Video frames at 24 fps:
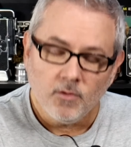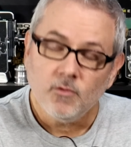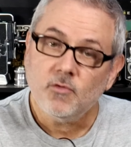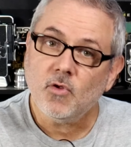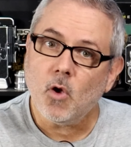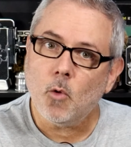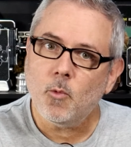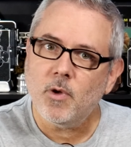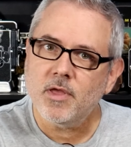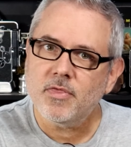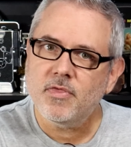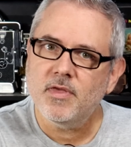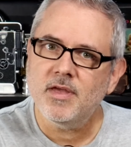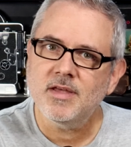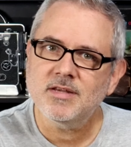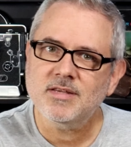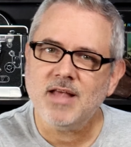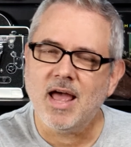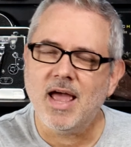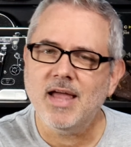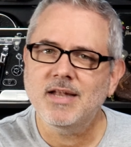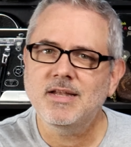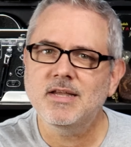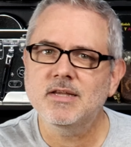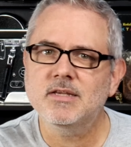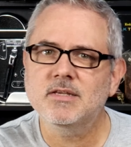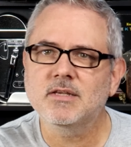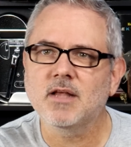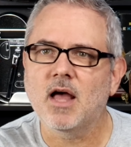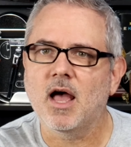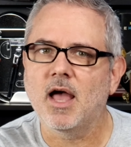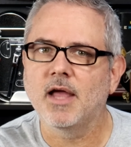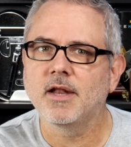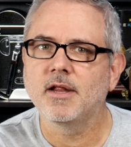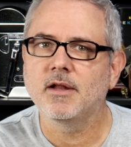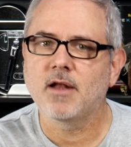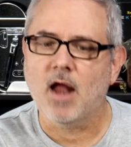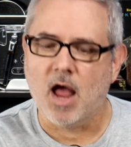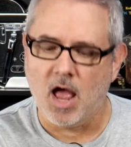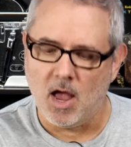So with this, I decided